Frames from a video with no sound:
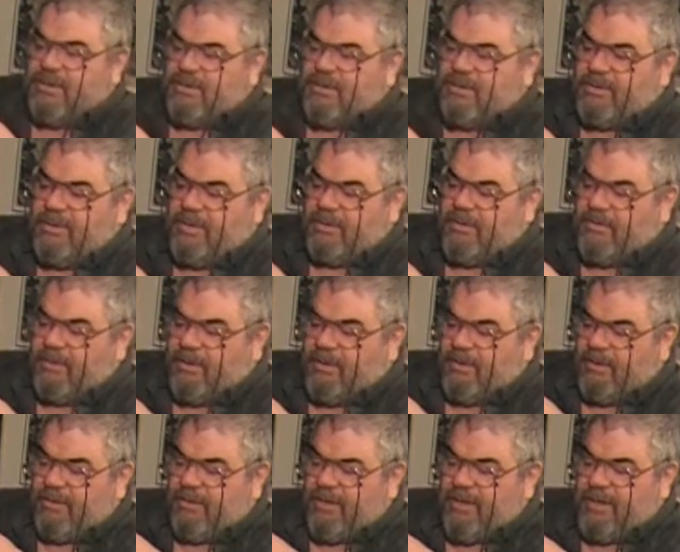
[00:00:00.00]
soldering
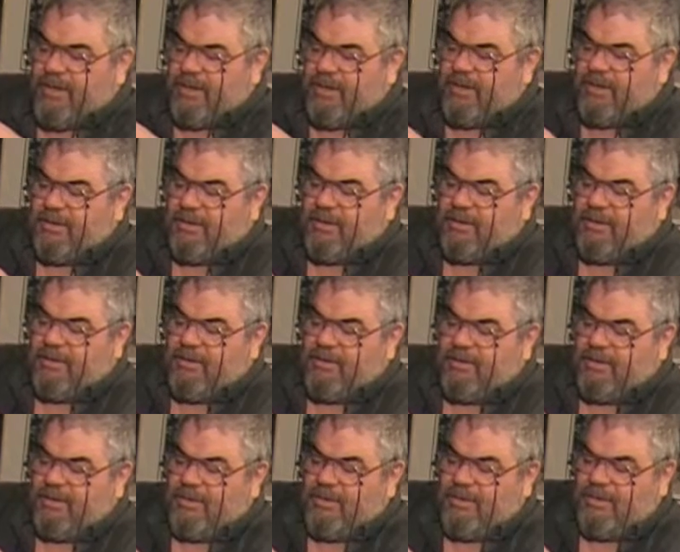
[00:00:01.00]
iron right handy
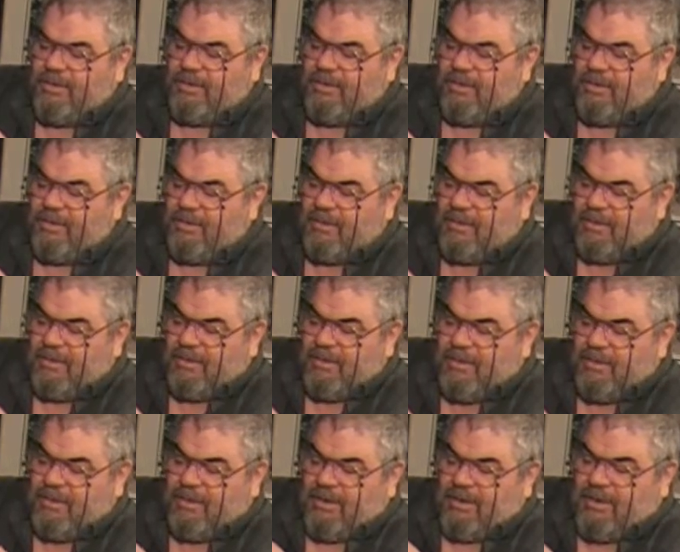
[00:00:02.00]
here,
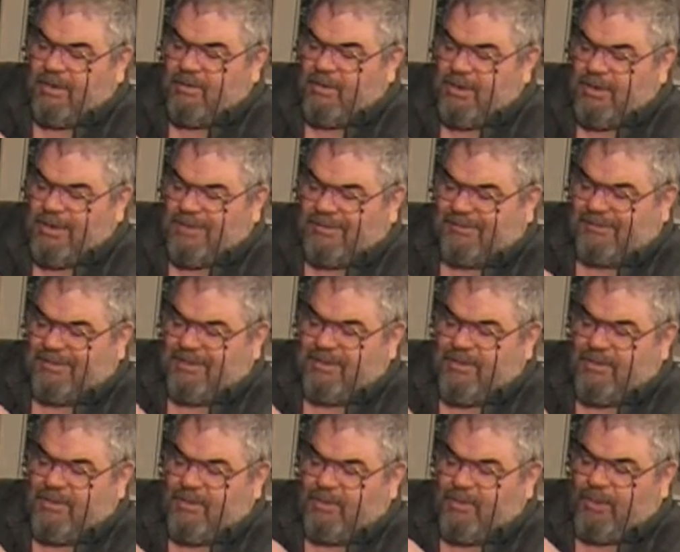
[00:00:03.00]
I'm not
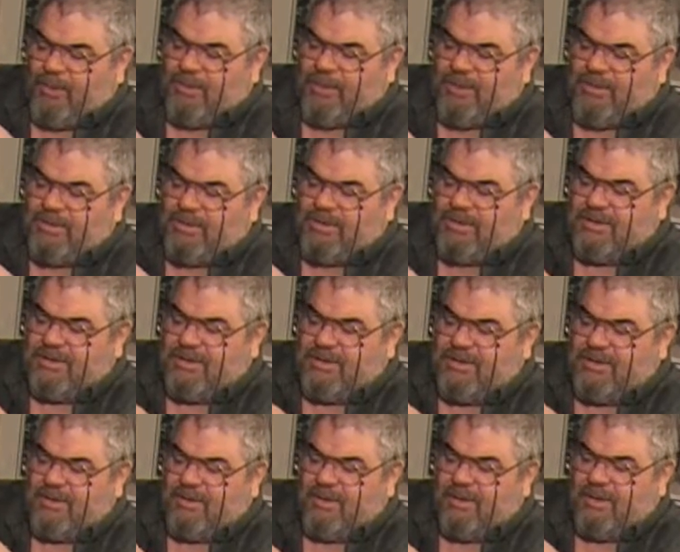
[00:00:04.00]
terribly, because you see,
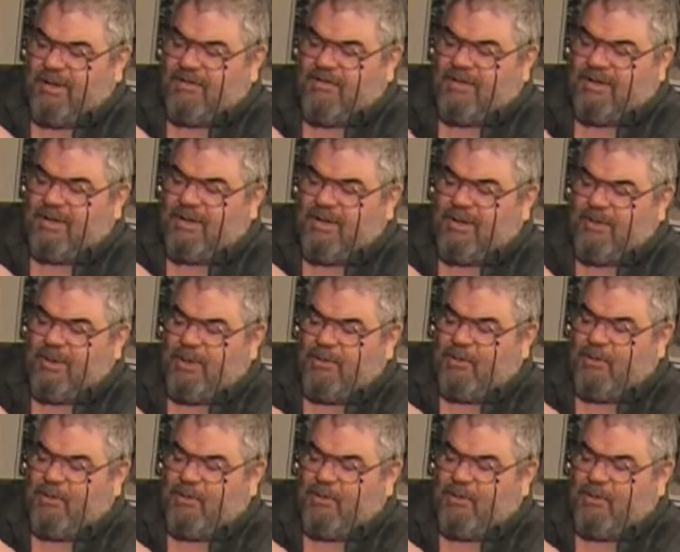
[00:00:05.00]
every time I'm